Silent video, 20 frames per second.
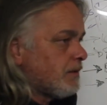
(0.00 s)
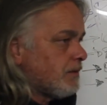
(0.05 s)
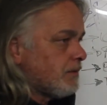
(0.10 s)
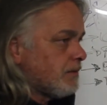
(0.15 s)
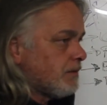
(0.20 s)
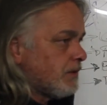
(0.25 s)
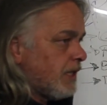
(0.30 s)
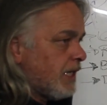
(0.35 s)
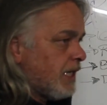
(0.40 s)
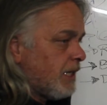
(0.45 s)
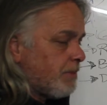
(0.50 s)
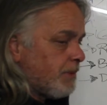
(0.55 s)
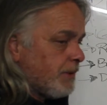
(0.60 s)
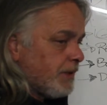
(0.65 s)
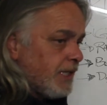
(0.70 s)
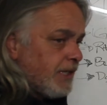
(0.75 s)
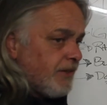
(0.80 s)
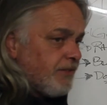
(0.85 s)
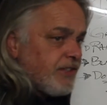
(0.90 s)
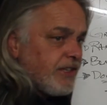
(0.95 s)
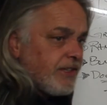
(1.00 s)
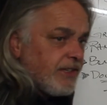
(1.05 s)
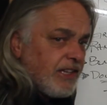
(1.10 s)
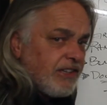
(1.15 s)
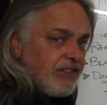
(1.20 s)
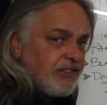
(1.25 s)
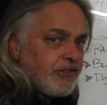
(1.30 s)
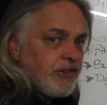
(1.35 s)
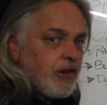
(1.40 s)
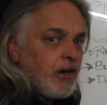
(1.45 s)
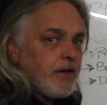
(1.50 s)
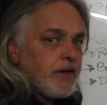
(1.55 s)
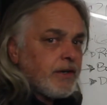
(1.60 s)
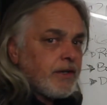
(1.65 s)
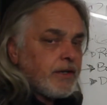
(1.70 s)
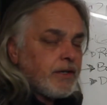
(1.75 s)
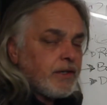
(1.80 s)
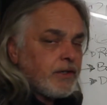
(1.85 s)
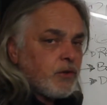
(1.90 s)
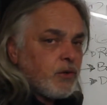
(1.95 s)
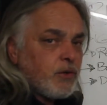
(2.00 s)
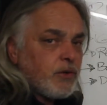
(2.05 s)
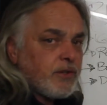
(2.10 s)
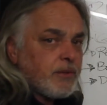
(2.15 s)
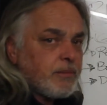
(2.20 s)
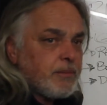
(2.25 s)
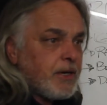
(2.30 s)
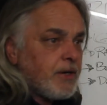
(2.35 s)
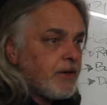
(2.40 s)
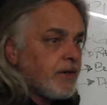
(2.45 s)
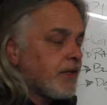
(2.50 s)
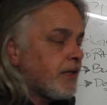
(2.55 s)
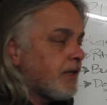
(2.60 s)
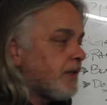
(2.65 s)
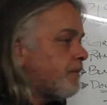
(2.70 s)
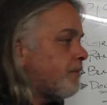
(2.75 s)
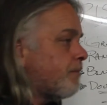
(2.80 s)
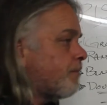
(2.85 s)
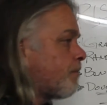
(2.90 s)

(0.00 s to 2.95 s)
he believes that they started in North America